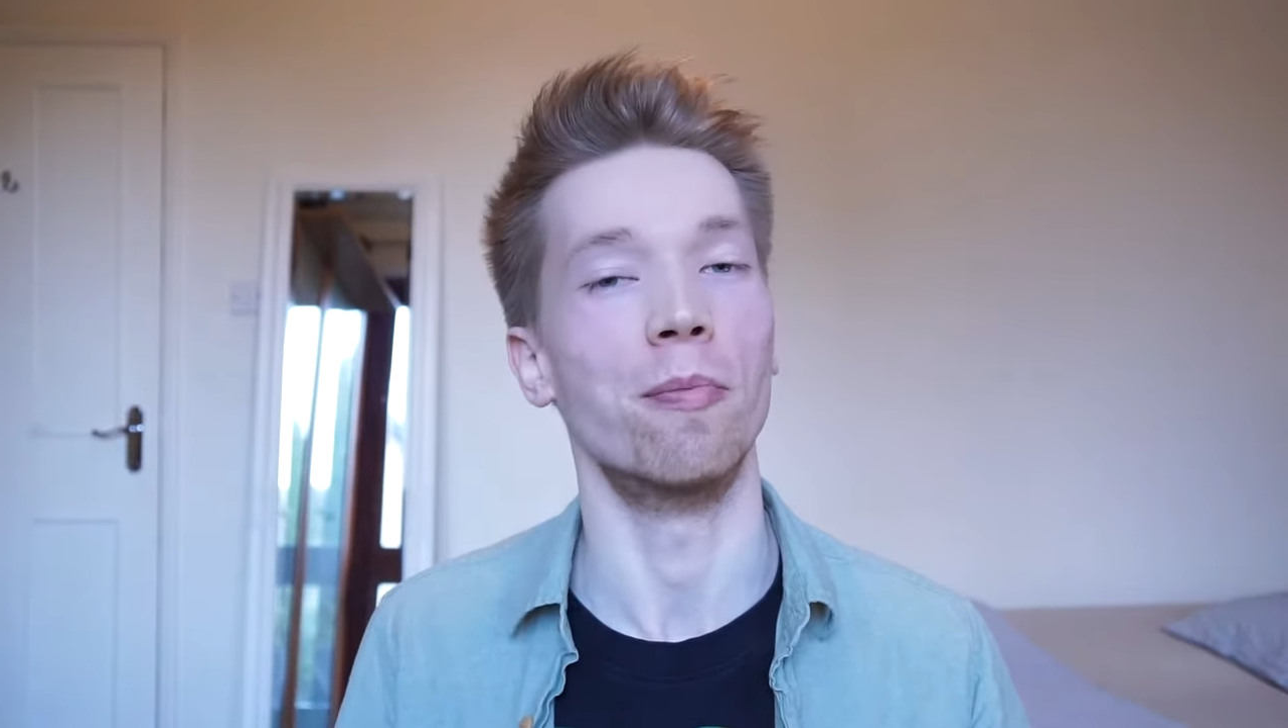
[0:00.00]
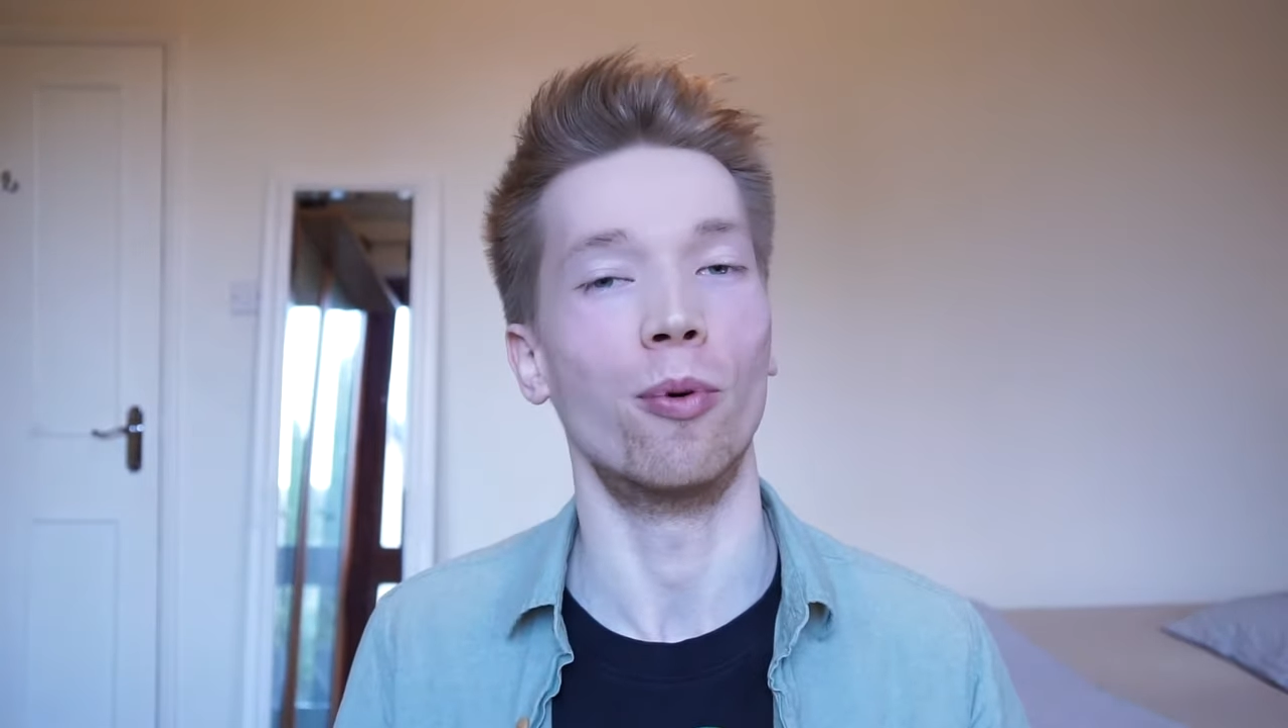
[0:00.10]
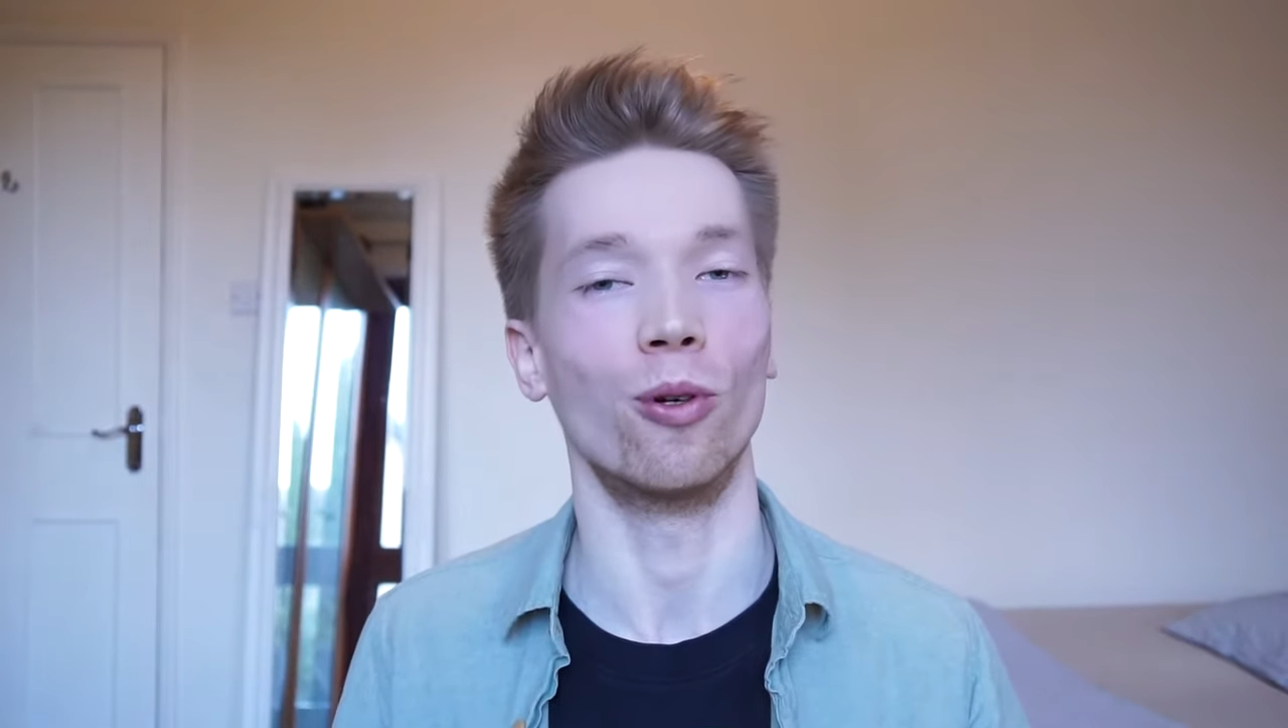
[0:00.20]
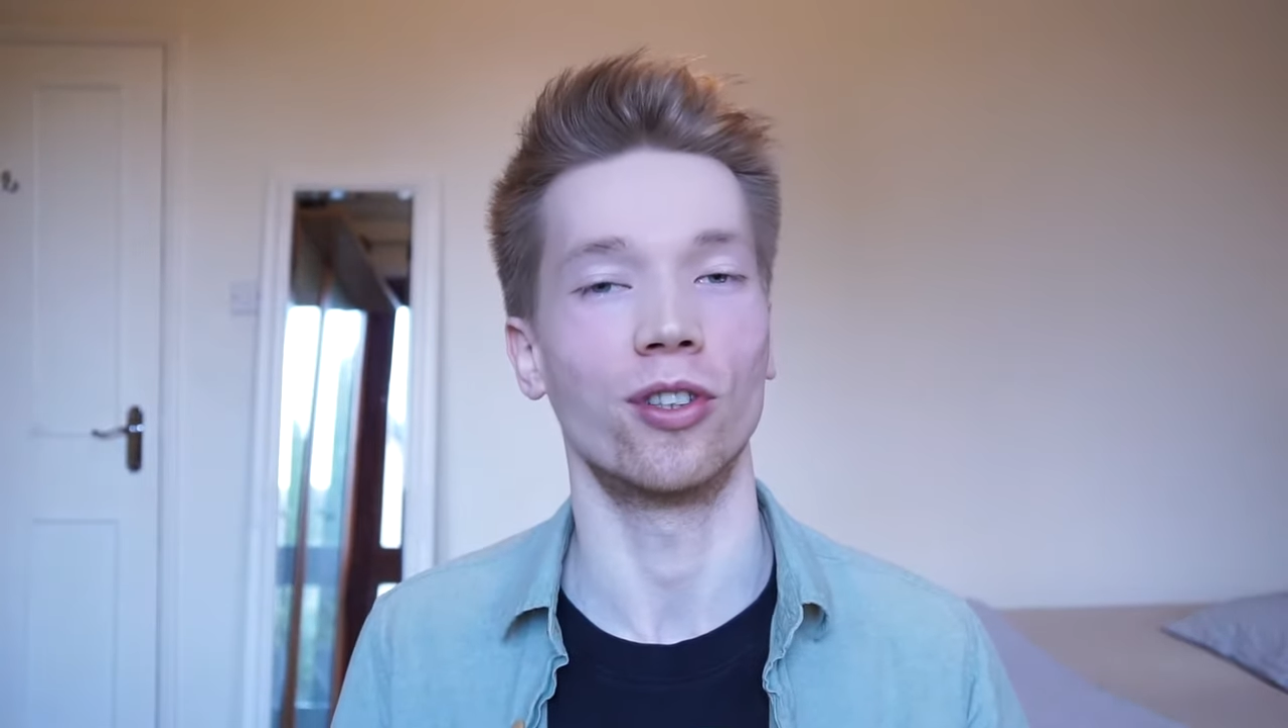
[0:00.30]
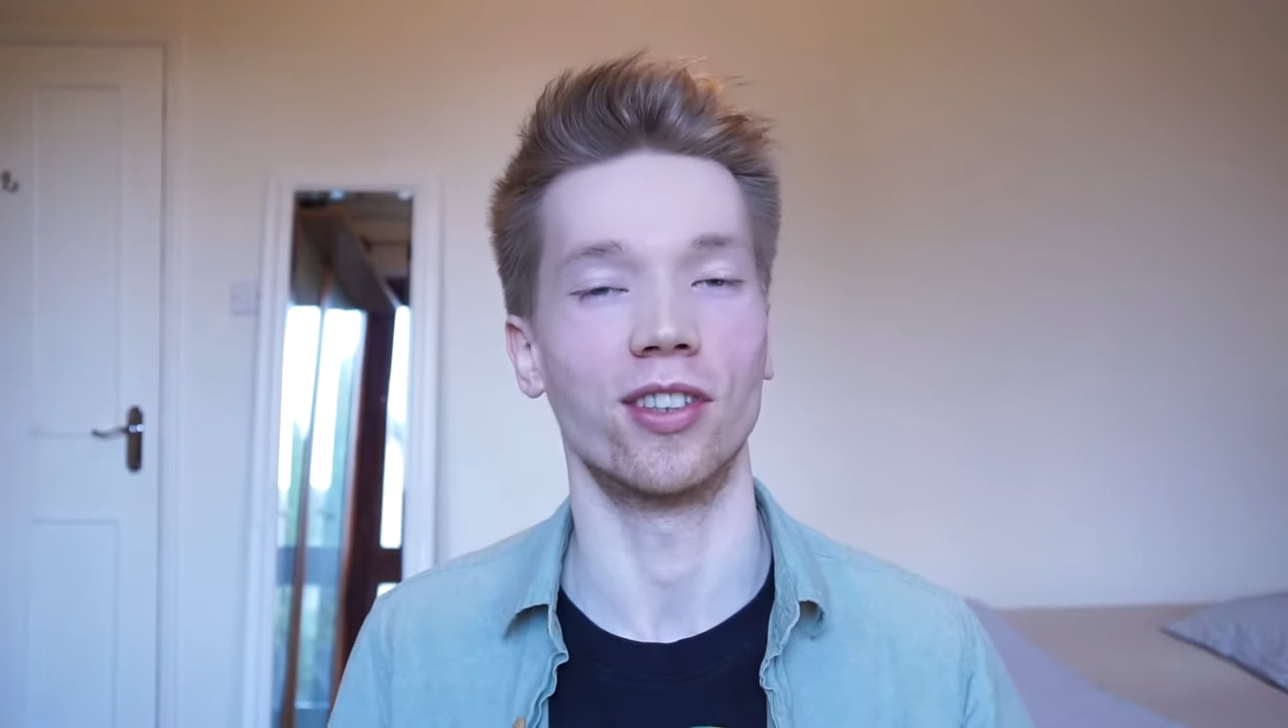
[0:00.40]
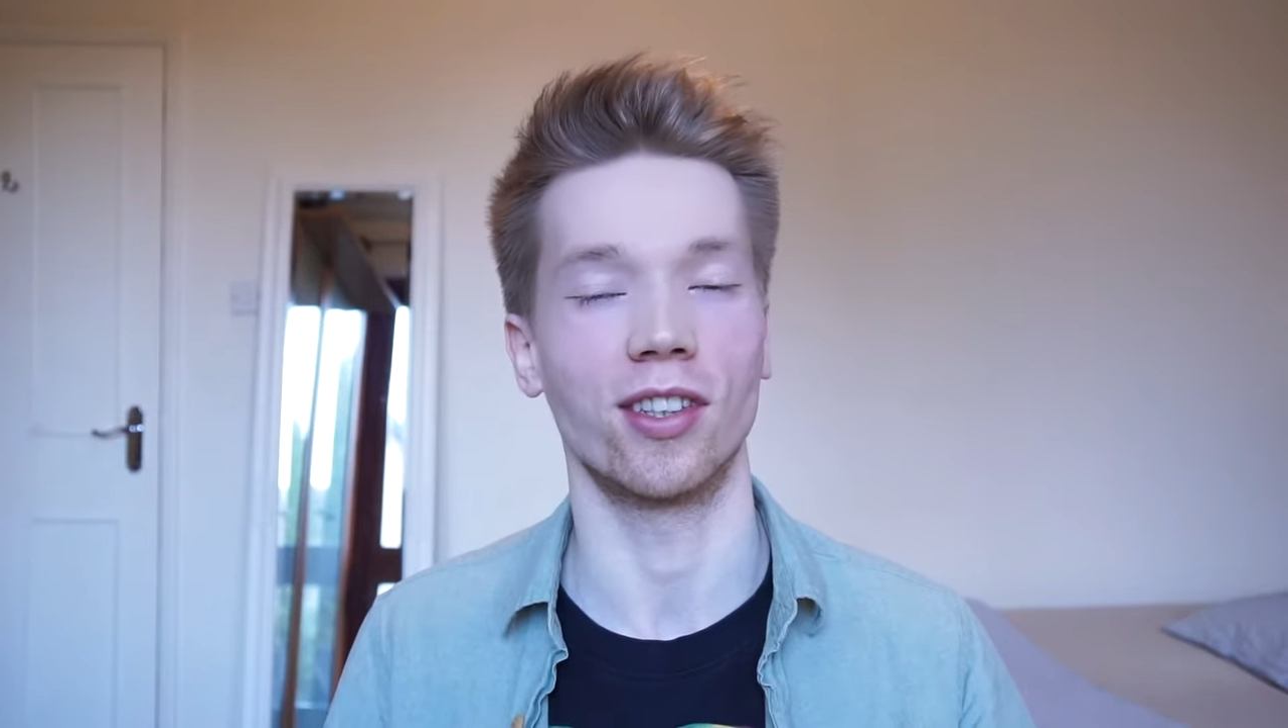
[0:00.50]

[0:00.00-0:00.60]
important